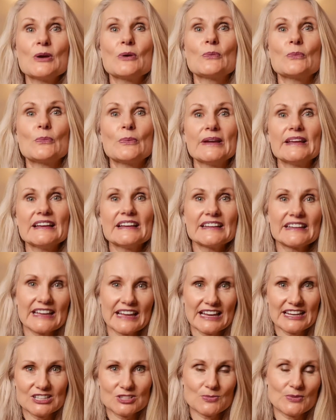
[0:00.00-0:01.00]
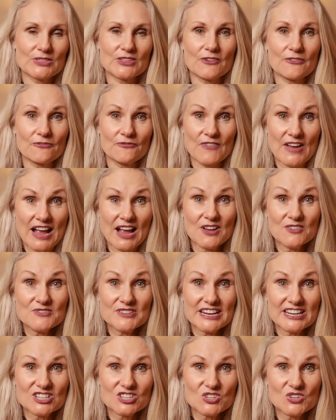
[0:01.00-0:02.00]
we engage with the
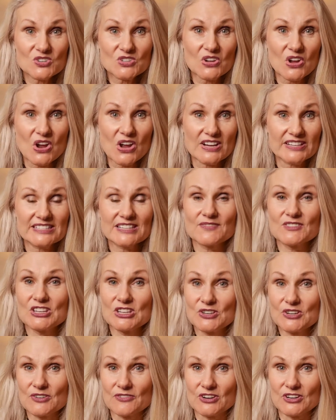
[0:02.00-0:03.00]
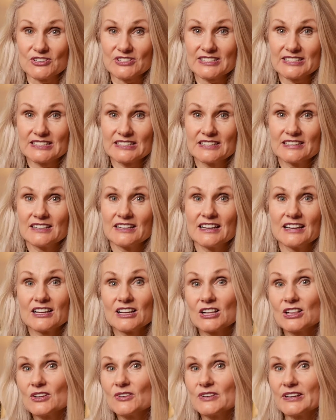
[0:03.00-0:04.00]
foundational laws of the universe,
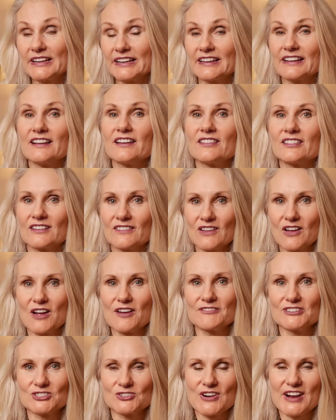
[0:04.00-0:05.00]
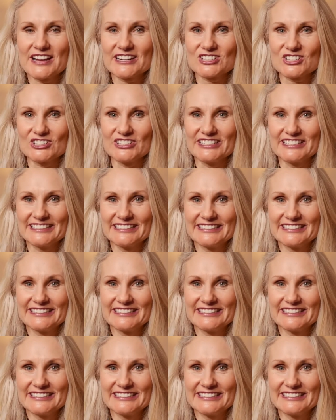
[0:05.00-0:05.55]
including the law of attraction.